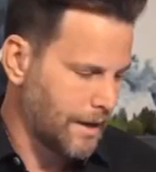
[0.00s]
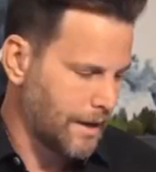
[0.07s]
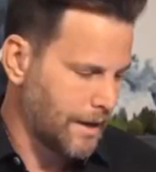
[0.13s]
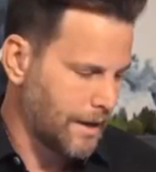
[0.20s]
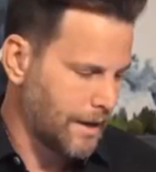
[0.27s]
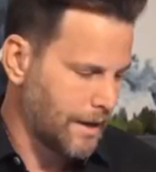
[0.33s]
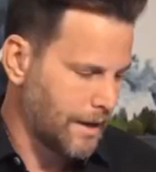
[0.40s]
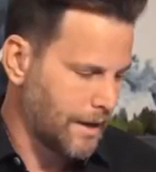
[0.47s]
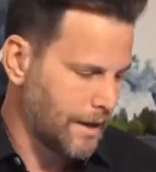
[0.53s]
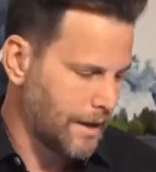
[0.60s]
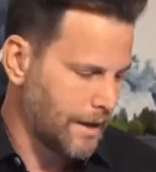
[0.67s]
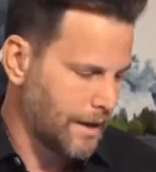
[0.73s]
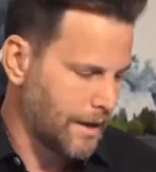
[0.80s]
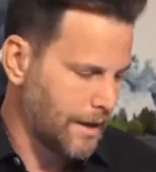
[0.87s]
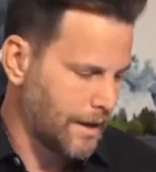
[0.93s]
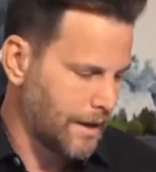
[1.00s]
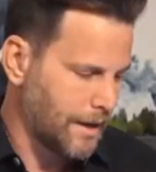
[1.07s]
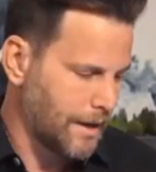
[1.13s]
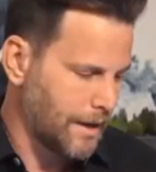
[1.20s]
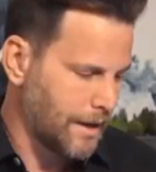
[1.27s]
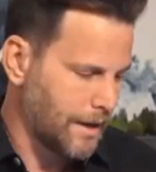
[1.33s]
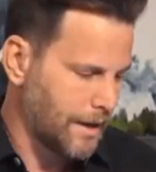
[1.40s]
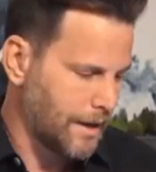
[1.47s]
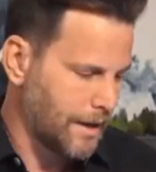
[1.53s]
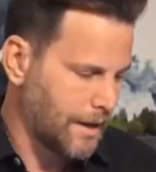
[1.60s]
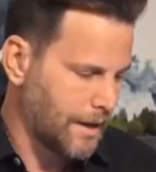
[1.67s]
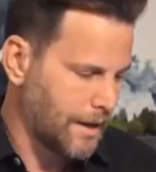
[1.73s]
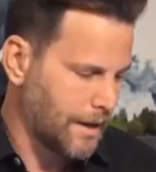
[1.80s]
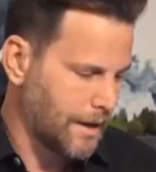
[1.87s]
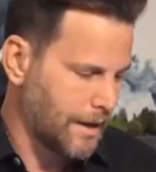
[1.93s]

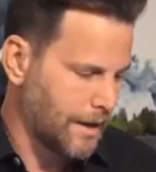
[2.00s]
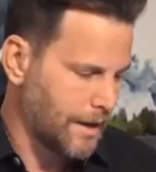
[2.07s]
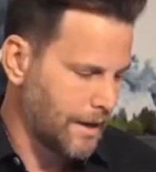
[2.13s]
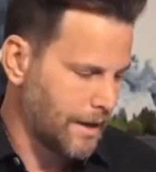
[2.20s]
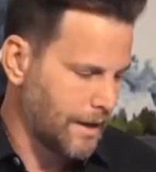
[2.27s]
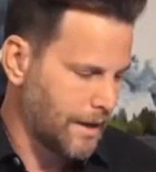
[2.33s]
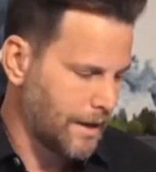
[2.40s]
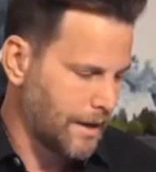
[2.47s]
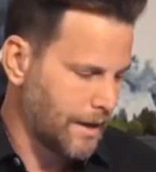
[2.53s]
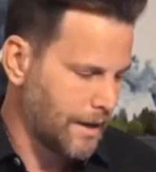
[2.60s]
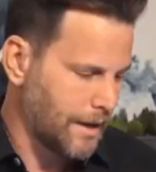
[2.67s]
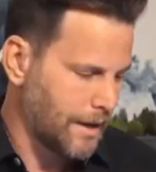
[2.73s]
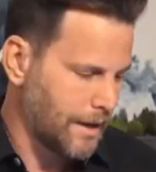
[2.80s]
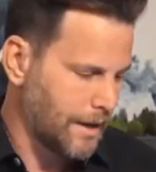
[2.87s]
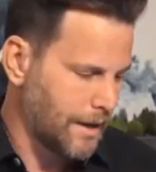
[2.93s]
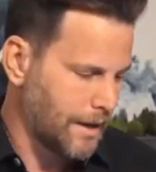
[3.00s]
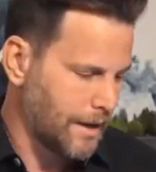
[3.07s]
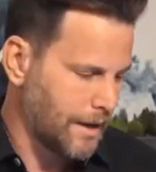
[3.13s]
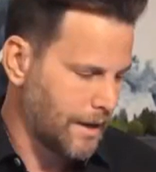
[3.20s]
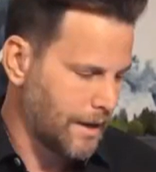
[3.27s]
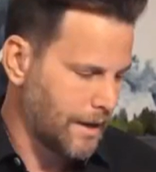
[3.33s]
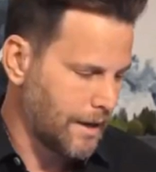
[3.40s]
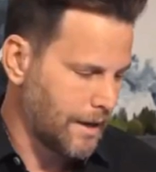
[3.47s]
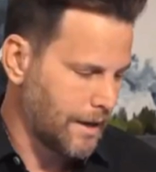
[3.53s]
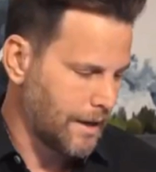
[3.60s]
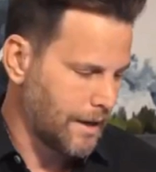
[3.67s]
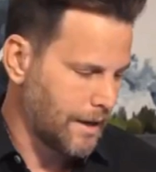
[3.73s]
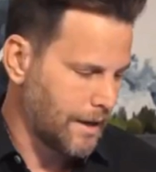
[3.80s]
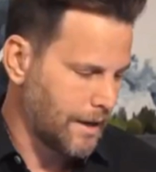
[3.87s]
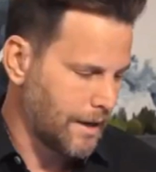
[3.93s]

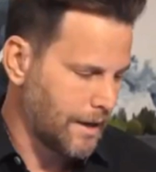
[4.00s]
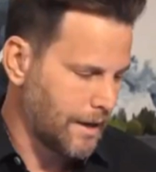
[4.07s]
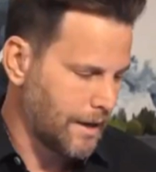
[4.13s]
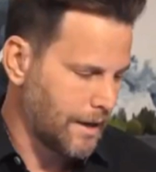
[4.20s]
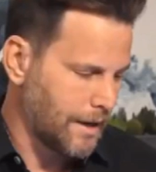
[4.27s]
[no speech]